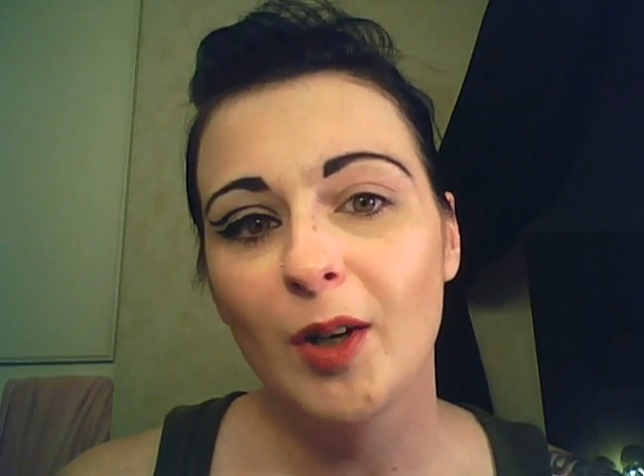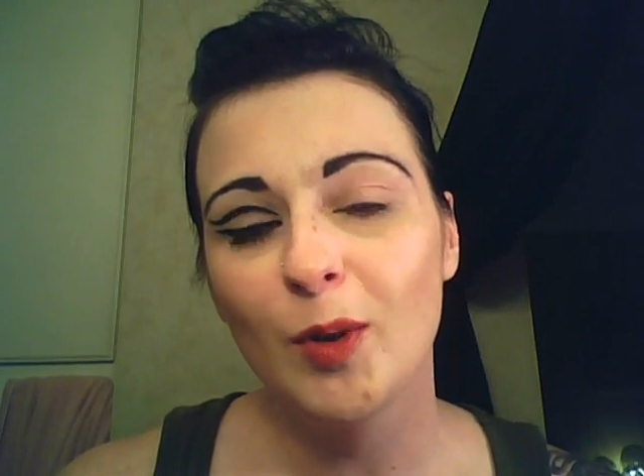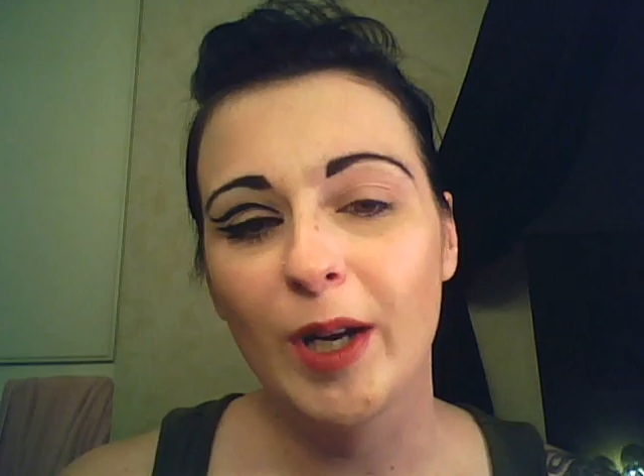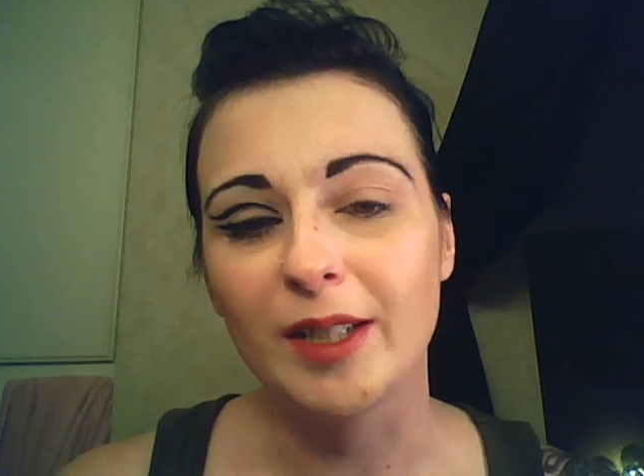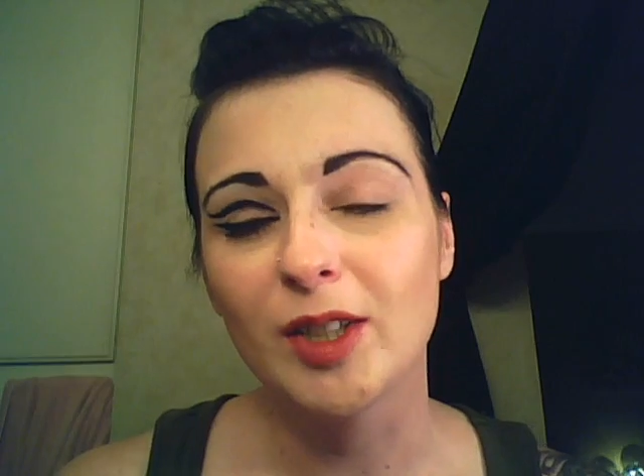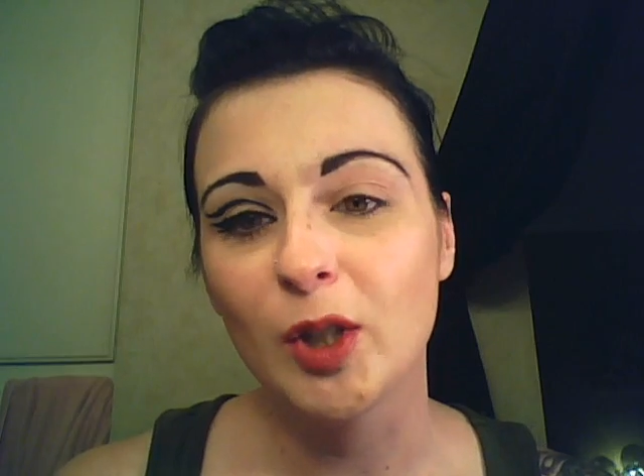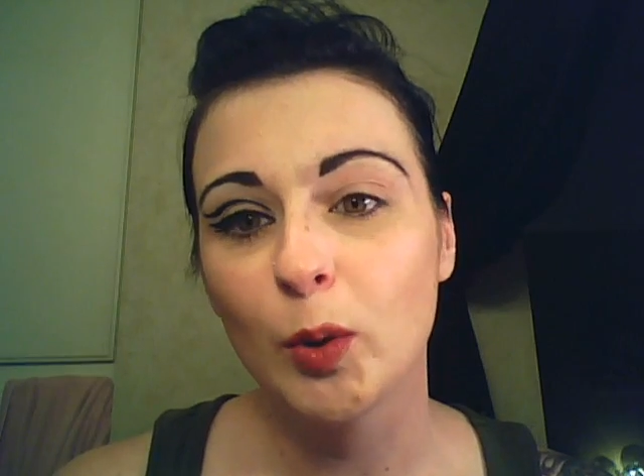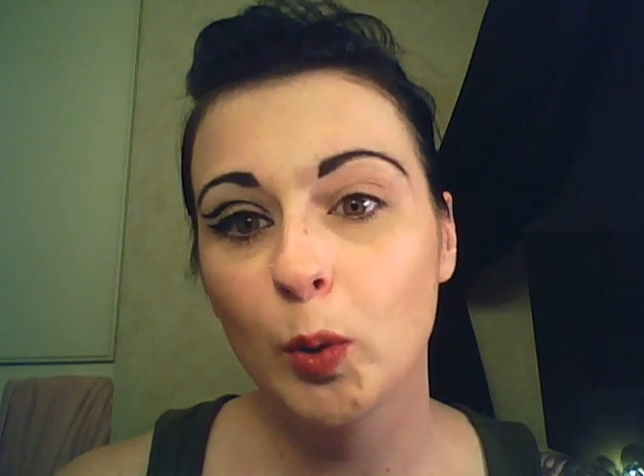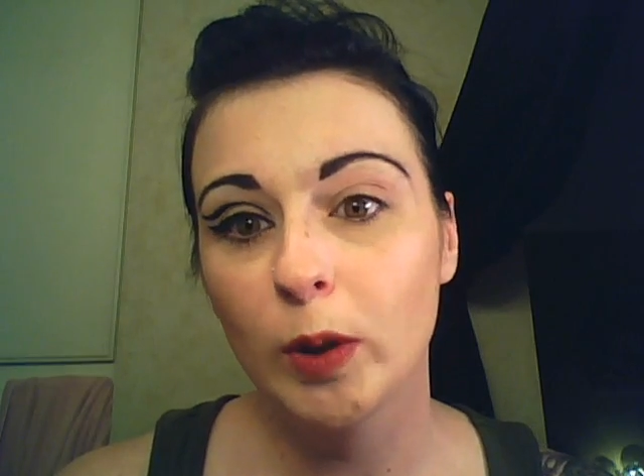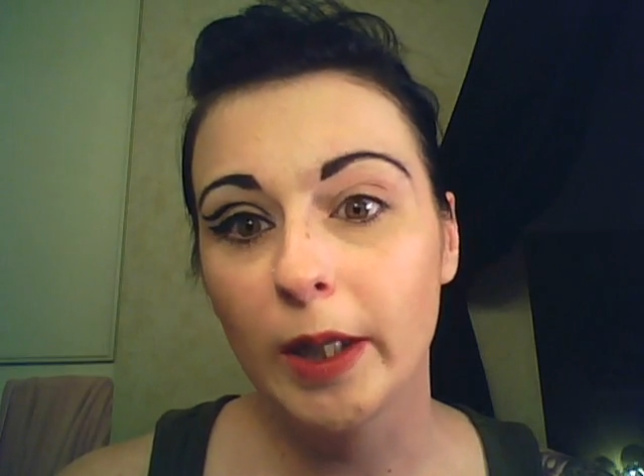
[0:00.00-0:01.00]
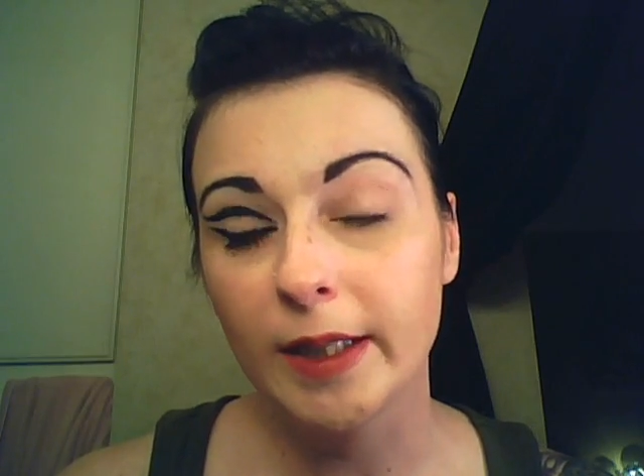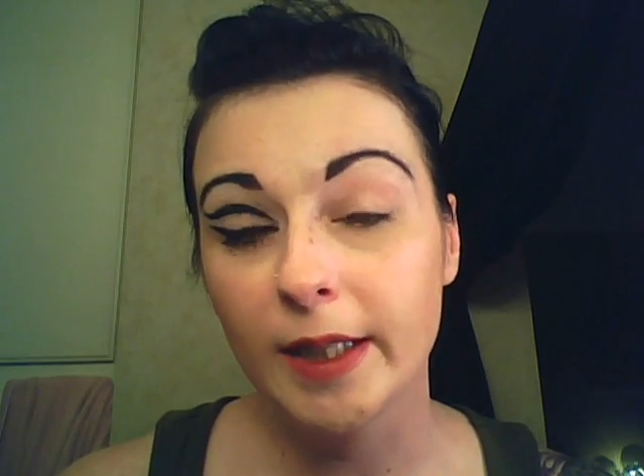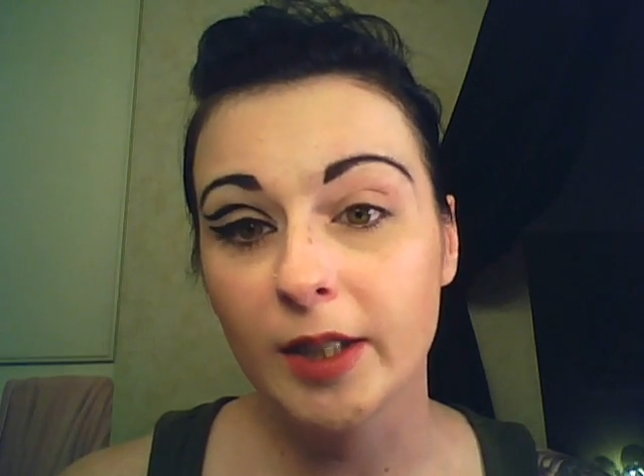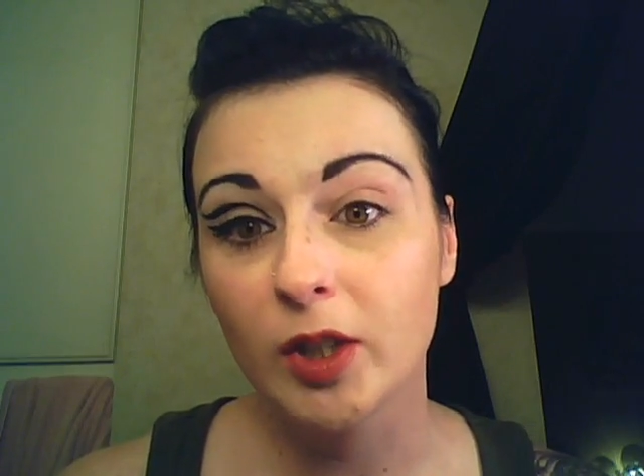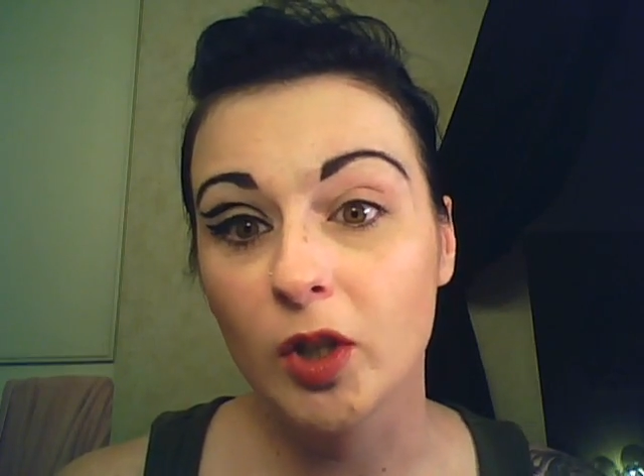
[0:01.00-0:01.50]
Okay, so
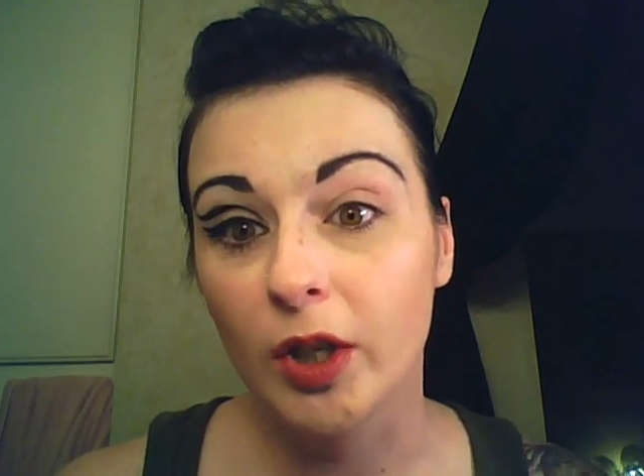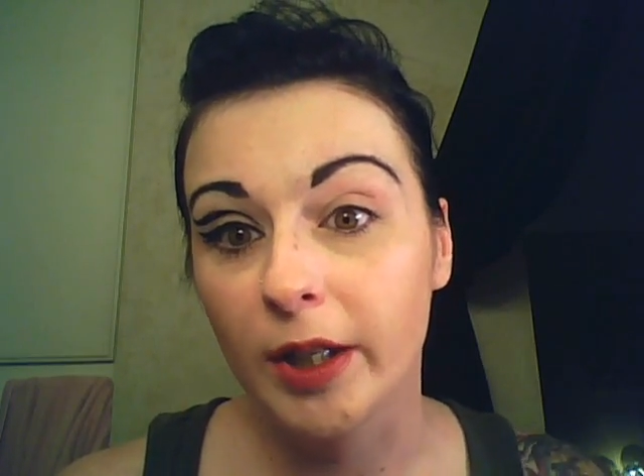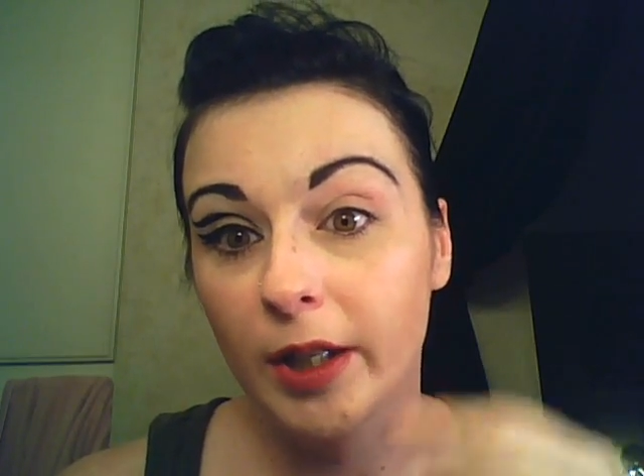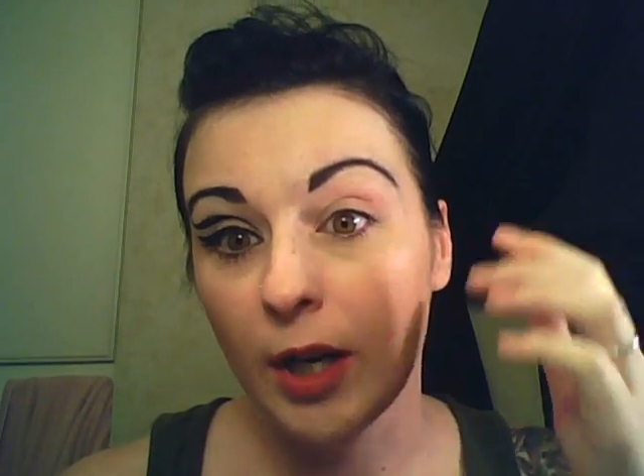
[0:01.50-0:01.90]
let's get started.